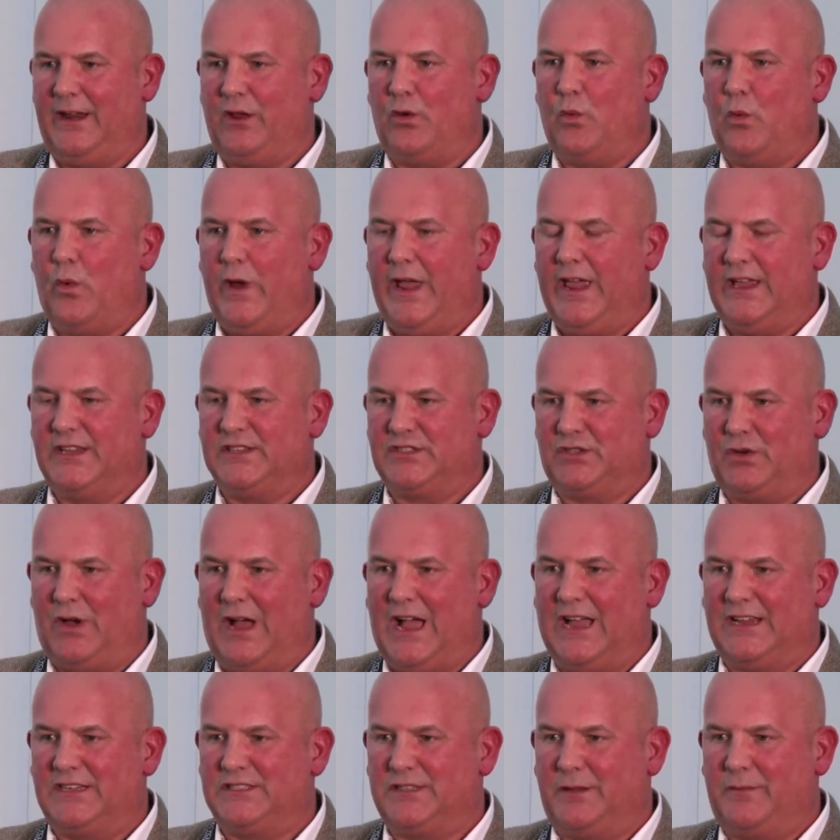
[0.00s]
weight, so
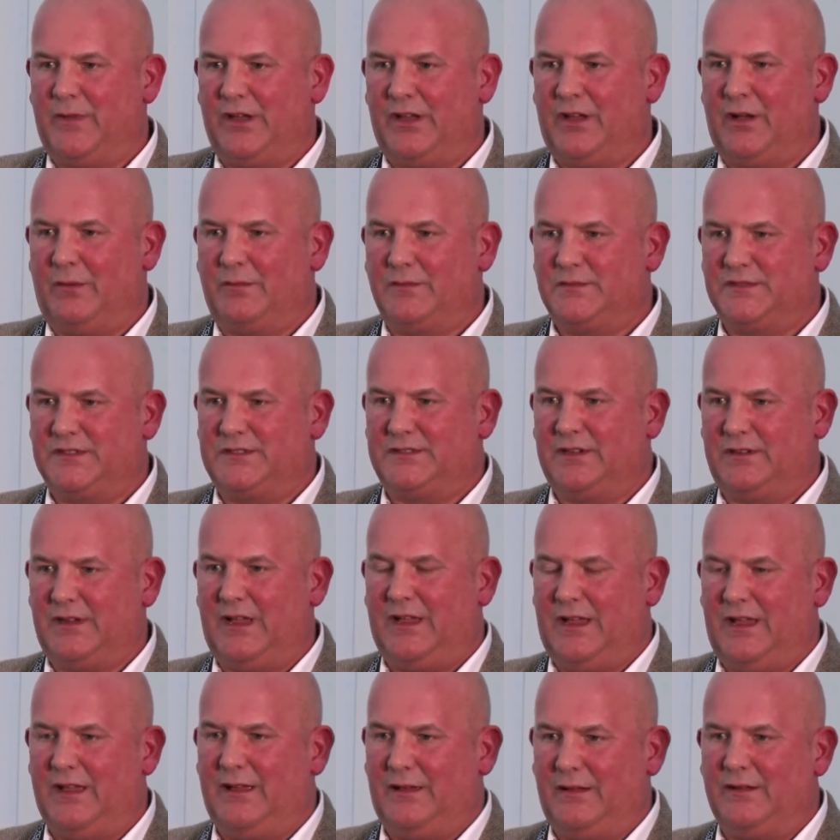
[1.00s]
it actually becomes
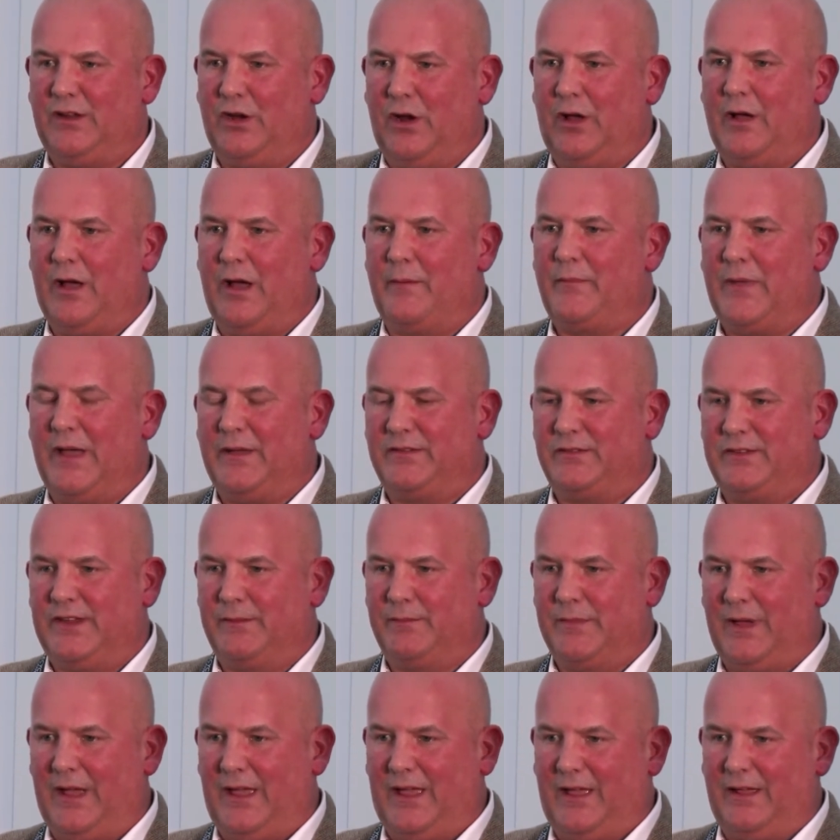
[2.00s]
a bit
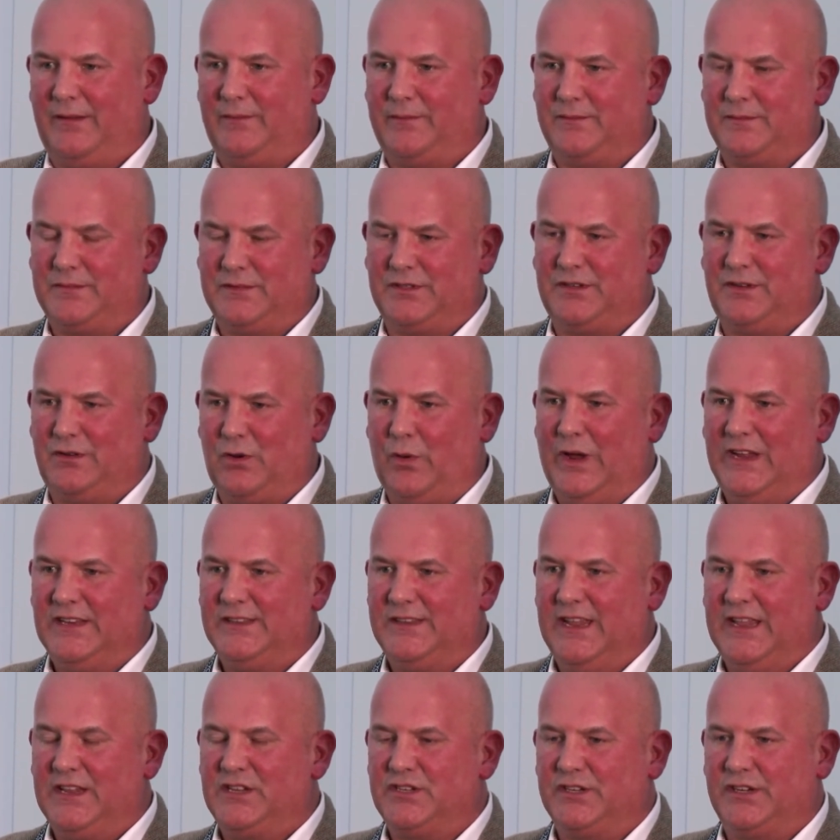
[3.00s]

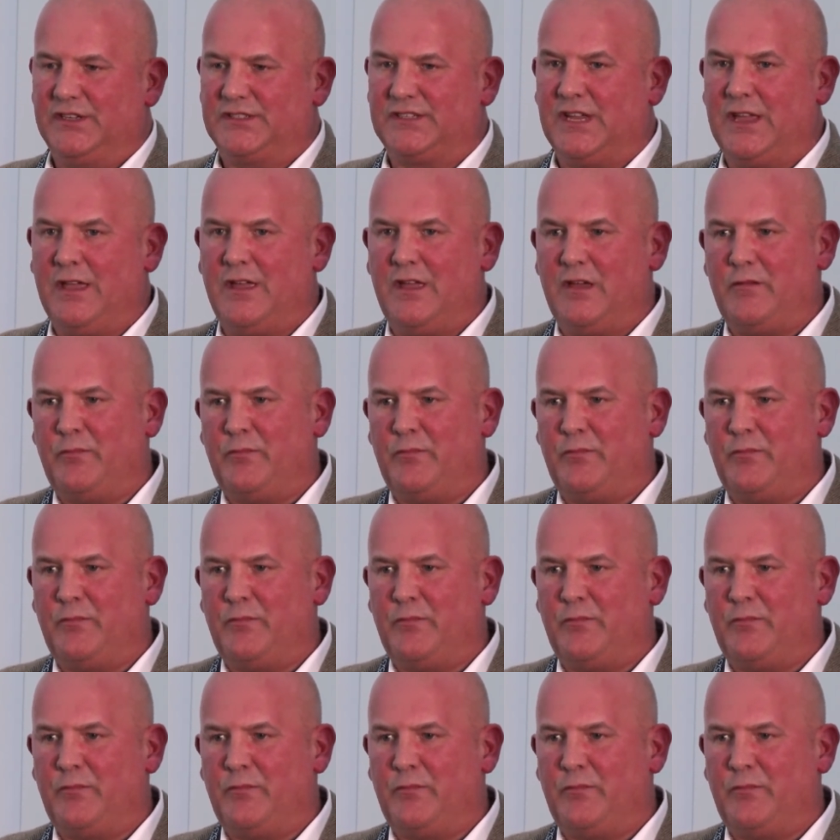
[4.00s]
quite dangerous.